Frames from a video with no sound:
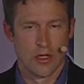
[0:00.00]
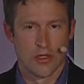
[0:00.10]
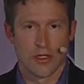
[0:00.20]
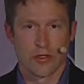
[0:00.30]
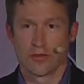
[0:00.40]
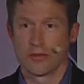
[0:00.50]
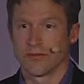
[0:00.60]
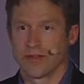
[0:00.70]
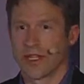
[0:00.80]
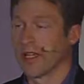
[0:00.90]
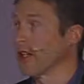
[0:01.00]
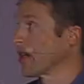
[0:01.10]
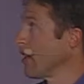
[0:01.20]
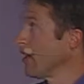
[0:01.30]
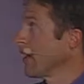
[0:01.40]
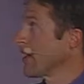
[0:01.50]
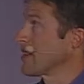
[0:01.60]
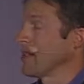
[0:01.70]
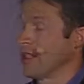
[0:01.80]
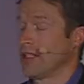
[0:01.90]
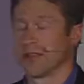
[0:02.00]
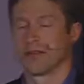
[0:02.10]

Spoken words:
So again, like I said,